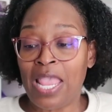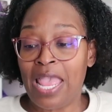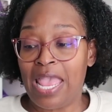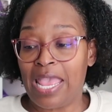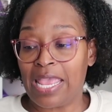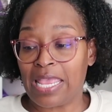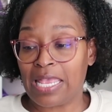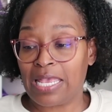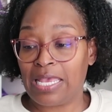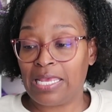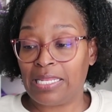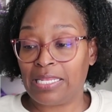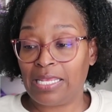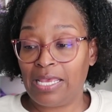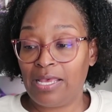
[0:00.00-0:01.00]

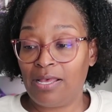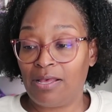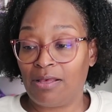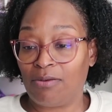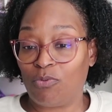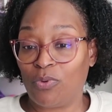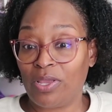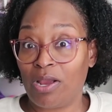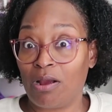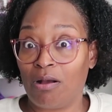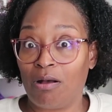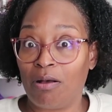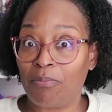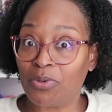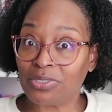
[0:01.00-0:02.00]
And yeah, we are
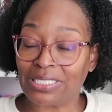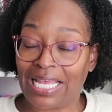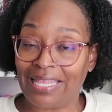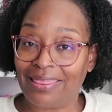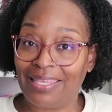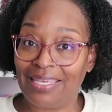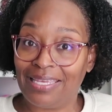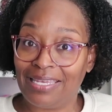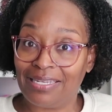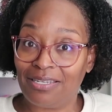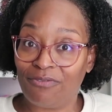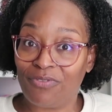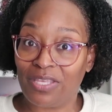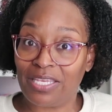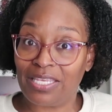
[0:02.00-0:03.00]
almost at the end
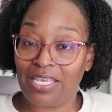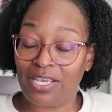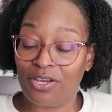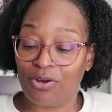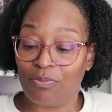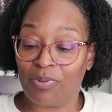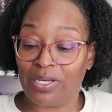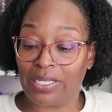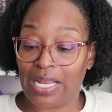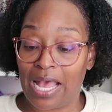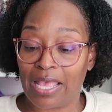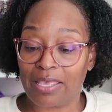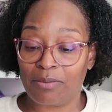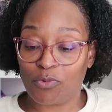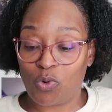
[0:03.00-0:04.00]
of the year, but
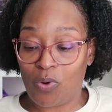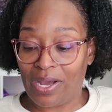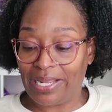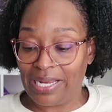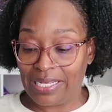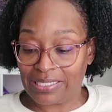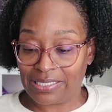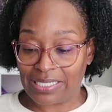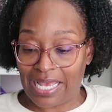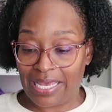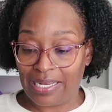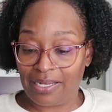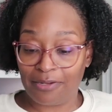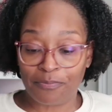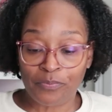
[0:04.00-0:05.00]
I am quite
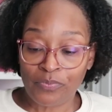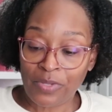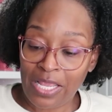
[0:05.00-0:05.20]
excited.